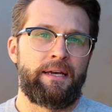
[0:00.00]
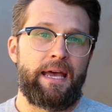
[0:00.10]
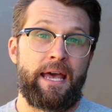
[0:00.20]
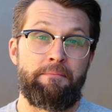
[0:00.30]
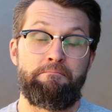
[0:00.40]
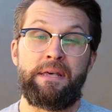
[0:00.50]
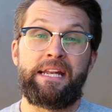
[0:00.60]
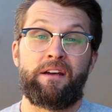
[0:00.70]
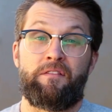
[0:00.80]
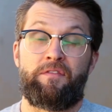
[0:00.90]
and
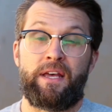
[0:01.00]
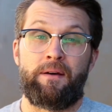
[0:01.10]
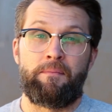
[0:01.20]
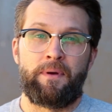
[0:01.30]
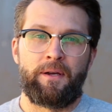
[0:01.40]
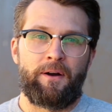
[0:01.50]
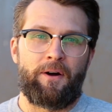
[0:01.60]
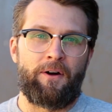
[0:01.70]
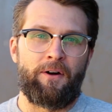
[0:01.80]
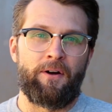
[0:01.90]
many of them
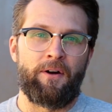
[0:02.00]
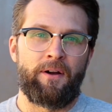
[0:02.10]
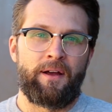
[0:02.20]
are